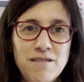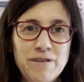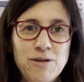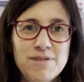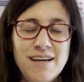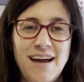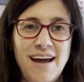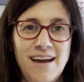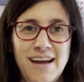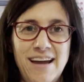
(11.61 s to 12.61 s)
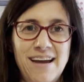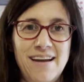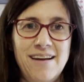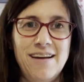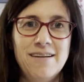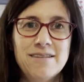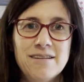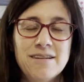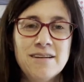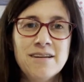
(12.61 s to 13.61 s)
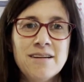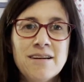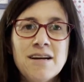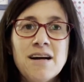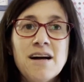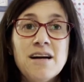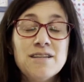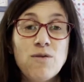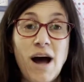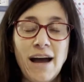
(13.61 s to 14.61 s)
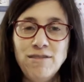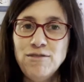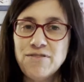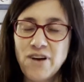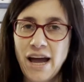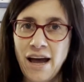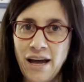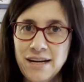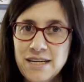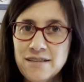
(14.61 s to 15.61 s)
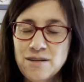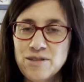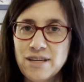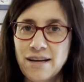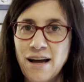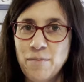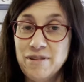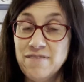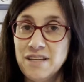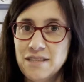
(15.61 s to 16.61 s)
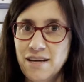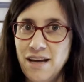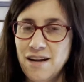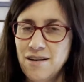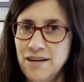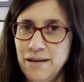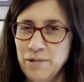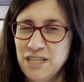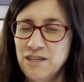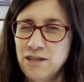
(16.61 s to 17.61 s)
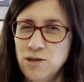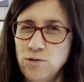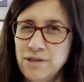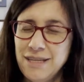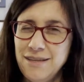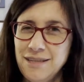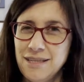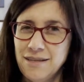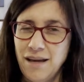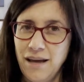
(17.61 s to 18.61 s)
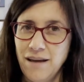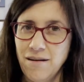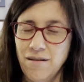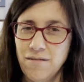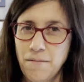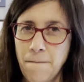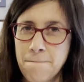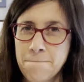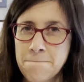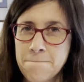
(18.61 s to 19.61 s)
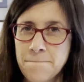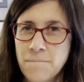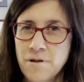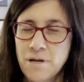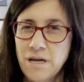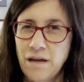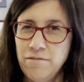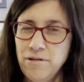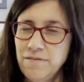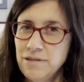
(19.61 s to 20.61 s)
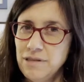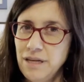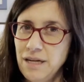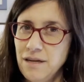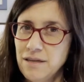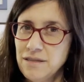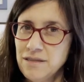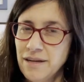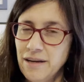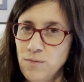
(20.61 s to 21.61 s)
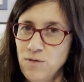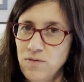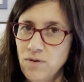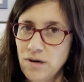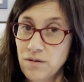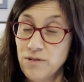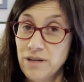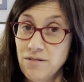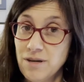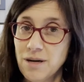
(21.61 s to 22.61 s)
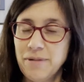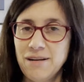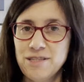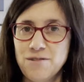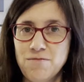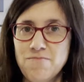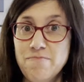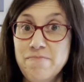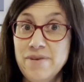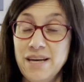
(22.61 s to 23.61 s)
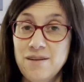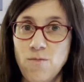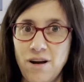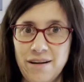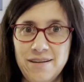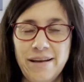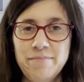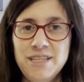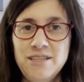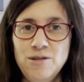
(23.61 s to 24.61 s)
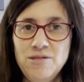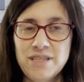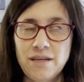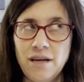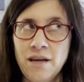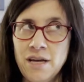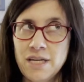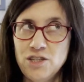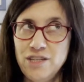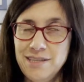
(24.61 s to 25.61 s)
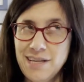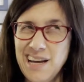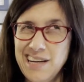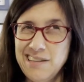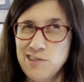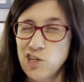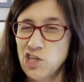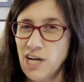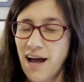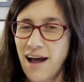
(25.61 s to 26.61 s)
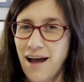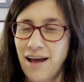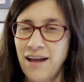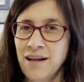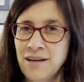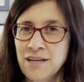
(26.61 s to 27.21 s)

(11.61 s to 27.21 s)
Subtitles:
you today. So I have a friend who's gonna come and visit. Her name is Suzy Snail. Have you ever seen a snail before? Well, you are about to meet one named Suzy. She's kind of shy.